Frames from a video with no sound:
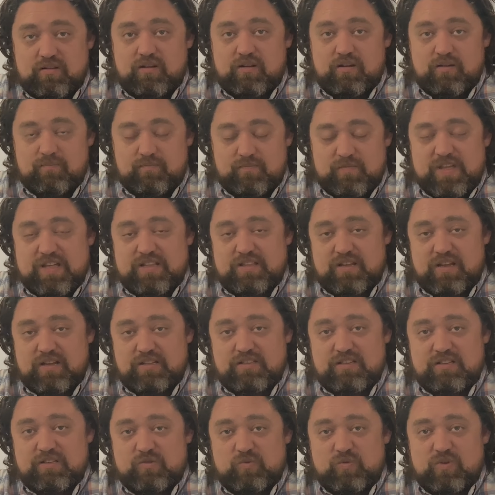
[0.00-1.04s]
that
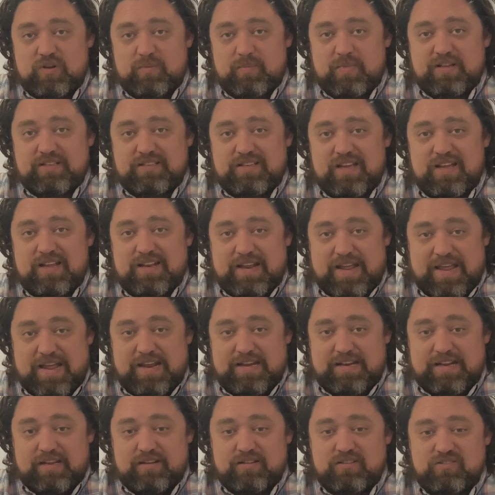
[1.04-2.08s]
1920 by
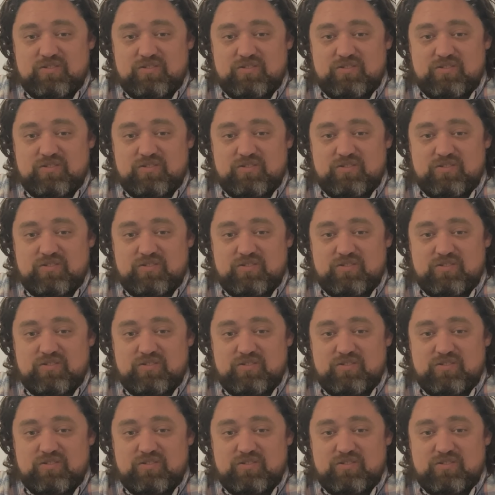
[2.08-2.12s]
1080.